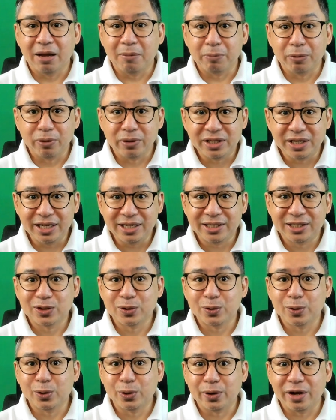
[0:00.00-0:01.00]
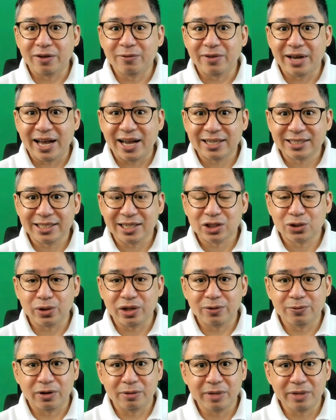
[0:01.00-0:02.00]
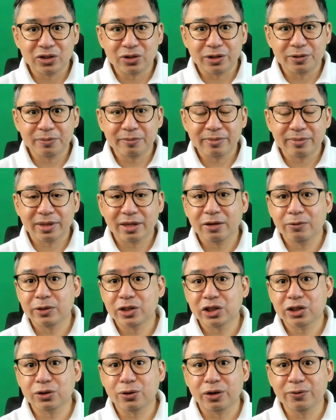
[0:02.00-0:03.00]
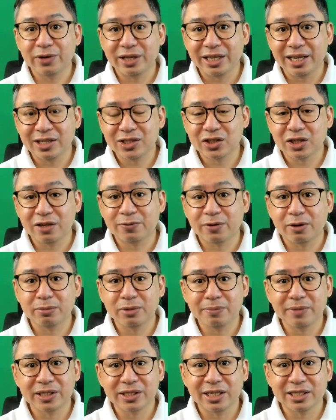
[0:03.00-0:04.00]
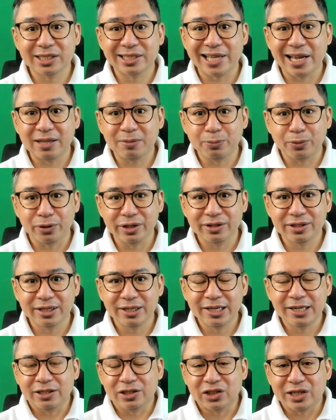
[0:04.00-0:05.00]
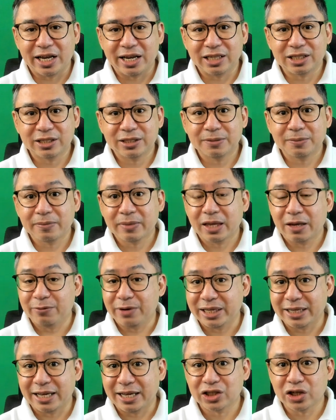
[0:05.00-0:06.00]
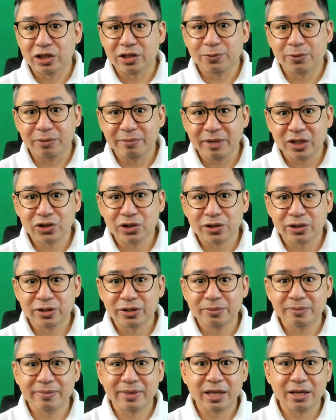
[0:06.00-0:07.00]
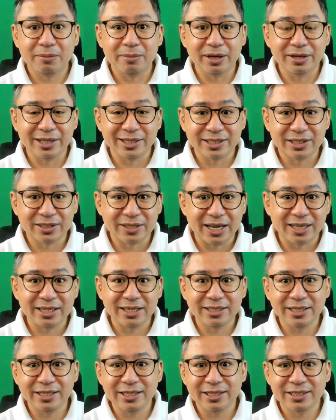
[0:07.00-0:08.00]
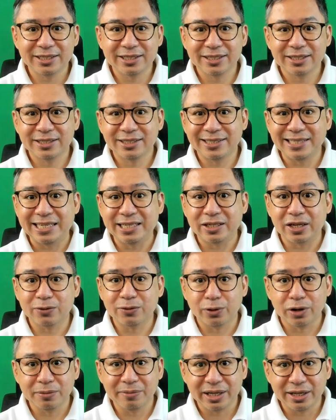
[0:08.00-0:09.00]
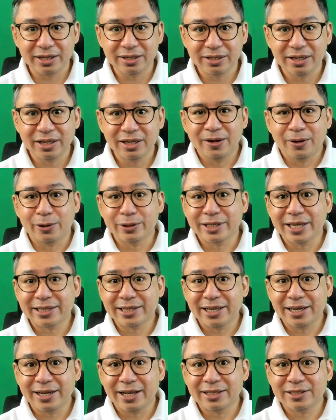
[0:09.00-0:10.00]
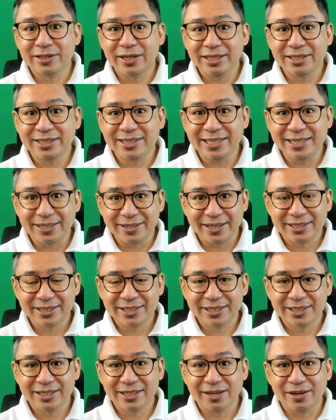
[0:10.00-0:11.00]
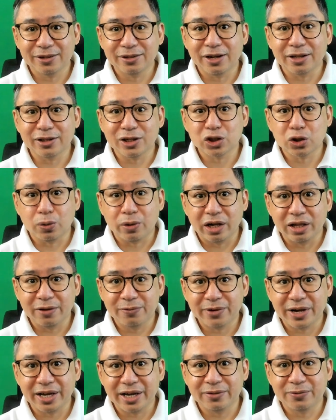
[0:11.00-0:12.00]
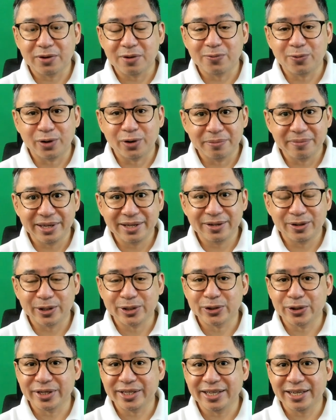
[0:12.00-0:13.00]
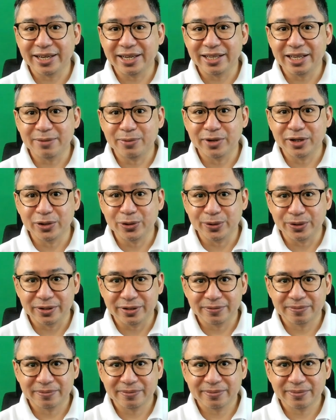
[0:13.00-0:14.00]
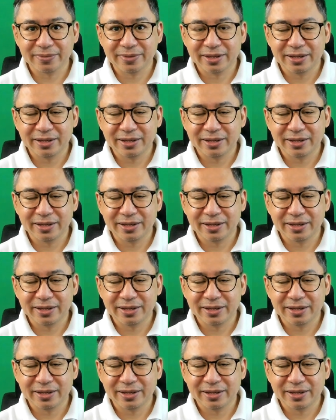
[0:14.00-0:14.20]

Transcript: Employees who have access to information which is confidential from the business standpoint, such as financial information, marketing strategies, secret formula, or technical trade secrets, are not disqualified from forming or joining a labor union.